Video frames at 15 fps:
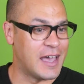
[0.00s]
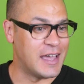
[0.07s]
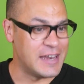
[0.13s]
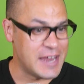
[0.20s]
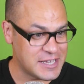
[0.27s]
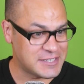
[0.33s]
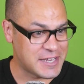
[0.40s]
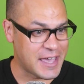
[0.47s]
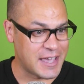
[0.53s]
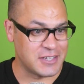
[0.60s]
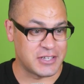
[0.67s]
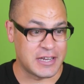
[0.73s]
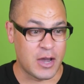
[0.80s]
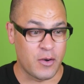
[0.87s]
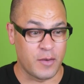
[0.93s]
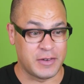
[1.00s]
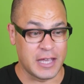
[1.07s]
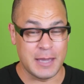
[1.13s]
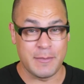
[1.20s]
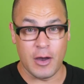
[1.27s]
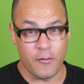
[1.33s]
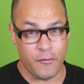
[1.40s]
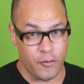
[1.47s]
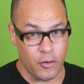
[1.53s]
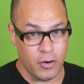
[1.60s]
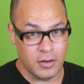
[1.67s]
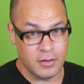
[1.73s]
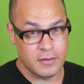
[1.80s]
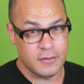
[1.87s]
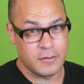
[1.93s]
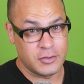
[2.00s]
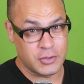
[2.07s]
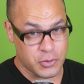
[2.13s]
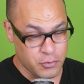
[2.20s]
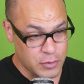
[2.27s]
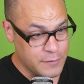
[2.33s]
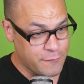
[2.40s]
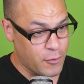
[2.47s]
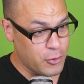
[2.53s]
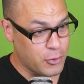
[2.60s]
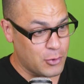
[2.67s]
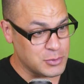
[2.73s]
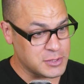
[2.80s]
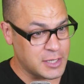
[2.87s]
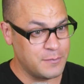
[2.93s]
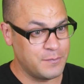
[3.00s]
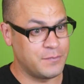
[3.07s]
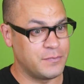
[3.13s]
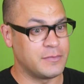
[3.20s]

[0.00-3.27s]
Next day, so now we're up to email 4, 3 phone calls in,